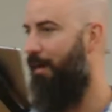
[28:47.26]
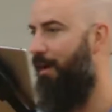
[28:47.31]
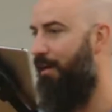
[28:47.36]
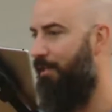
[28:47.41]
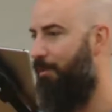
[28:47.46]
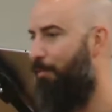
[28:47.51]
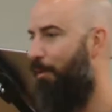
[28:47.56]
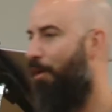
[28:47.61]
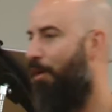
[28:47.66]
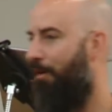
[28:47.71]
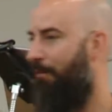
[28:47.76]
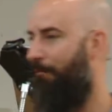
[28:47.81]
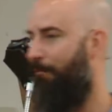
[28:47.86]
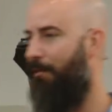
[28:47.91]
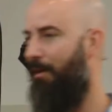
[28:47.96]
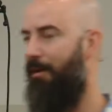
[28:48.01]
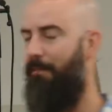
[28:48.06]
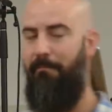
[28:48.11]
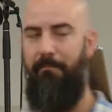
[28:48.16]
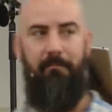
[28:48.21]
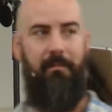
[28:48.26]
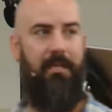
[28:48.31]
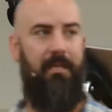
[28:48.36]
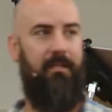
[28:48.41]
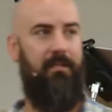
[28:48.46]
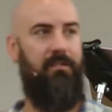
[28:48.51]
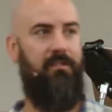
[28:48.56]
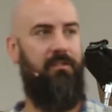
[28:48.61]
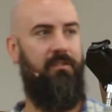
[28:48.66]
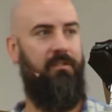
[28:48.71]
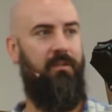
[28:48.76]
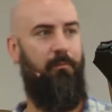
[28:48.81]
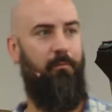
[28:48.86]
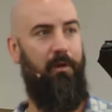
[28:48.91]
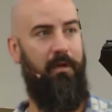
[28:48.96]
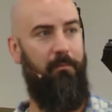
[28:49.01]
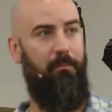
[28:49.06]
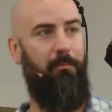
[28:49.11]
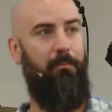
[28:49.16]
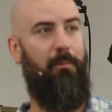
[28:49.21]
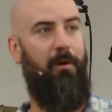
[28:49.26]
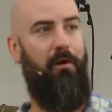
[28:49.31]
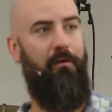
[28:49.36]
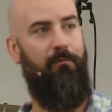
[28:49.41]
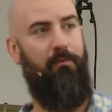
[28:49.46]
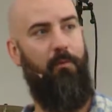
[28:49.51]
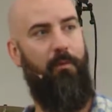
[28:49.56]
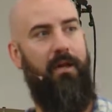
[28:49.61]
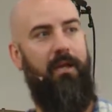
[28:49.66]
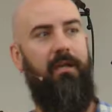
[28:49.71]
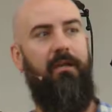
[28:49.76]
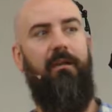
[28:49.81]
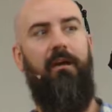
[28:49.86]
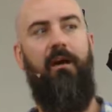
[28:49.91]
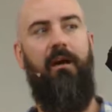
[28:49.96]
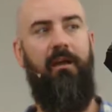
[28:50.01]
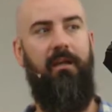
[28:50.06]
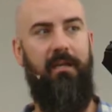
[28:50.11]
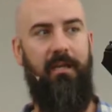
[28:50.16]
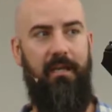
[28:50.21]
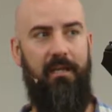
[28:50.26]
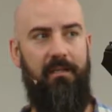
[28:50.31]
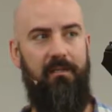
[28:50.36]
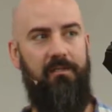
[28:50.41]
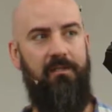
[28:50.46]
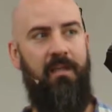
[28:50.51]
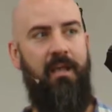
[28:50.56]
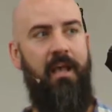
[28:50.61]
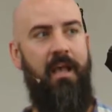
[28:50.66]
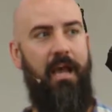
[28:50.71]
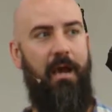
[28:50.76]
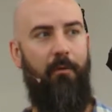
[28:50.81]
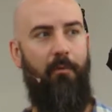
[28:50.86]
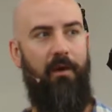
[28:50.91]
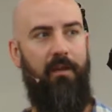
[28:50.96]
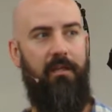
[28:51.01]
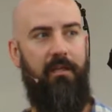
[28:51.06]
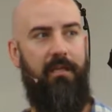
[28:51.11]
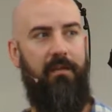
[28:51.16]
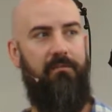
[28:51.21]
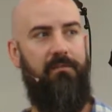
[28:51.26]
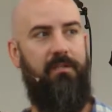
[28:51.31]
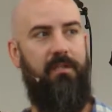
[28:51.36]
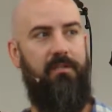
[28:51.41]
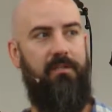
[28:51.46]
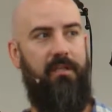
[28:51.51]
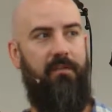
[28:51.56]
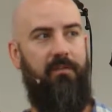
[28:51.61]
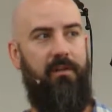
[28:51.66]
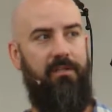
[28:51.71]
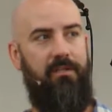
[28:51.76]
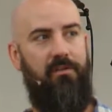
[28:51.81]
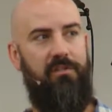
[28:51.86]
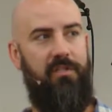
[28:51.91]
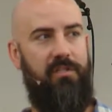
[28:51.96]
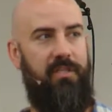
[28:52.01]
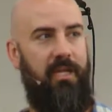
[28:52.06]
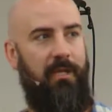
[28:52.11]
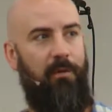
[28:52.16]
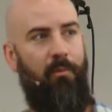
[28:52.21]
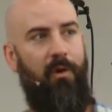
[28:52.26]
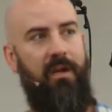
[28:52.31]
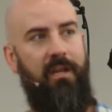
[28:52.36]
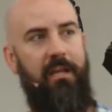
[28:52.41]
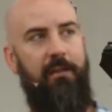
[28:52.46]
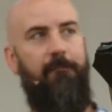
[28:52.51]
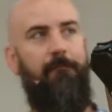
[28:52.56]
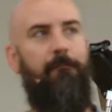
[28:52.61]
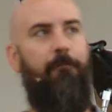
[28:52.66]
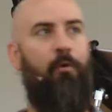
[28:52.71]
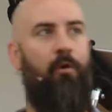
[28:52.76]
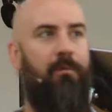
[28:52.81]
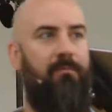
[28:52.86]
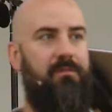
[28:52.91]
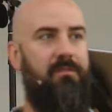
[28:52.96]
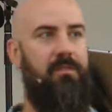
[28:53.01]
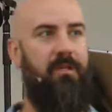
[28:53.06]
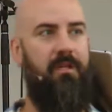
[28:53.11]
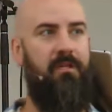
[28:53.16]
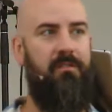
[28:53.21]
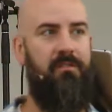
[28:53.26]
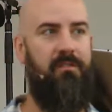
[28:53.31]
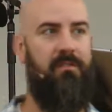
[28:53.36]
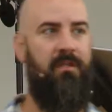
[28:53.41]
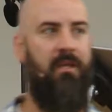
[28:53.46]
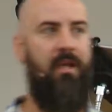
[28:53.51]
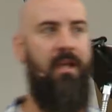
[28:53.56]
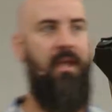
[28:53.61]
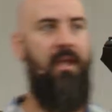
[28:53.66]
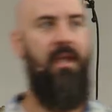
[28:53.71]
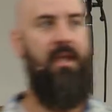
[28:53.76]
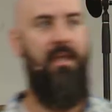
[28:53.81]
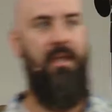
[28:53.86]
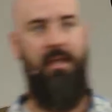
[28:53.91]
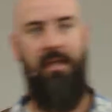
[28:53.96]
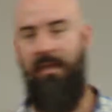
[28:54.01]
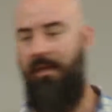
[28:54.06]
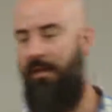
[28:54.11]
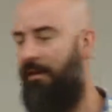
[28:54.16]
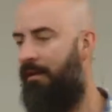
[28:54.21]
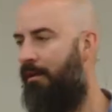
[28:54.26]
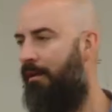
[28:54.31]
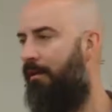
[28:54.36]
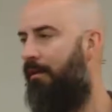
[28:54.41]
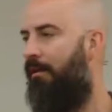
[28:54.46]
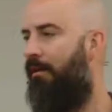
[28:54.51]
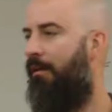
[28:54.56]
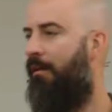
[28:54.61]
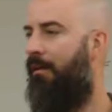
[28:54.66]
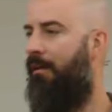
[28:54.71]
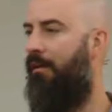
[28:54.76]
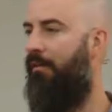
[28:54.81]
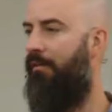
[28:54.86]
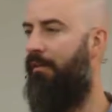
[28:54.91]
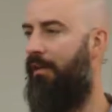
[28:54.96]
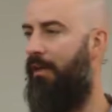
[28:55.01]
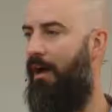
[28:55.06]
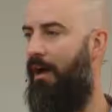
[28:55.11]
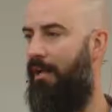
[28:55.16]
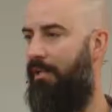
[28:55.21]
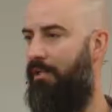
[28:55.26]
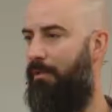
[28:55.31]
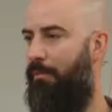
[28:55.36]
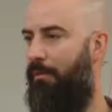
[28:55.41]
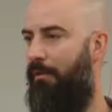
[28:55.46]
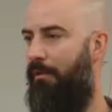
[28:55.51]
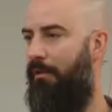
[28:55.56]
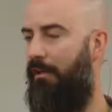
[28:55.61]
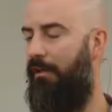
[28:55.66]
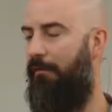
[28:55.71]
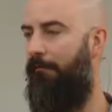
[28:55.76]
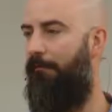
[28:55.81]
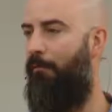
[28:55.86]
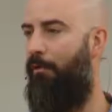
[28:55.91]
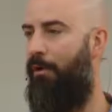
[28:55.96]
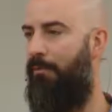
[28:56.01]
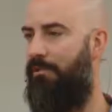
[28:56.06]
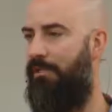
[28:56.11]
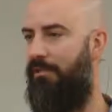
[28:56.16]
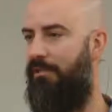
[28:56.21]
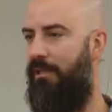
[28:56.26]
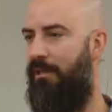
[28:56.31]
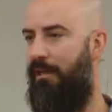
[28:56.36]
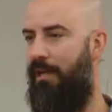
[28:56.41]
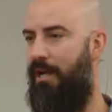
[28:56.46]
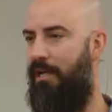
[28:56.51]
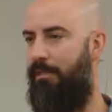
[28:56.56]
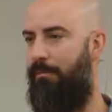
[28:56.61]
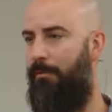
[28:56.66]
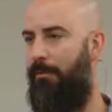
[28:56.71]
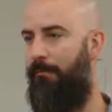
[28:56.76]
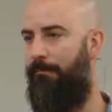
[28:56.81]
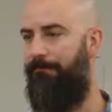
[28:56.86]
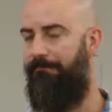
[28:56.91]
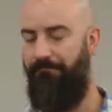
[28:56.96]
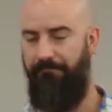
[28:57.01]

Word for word: God. It's part of what it means, what part of the way God is, and one of the gifts He's given us. Here's the second one. It forms us in the gospel. It forms us in the gospel.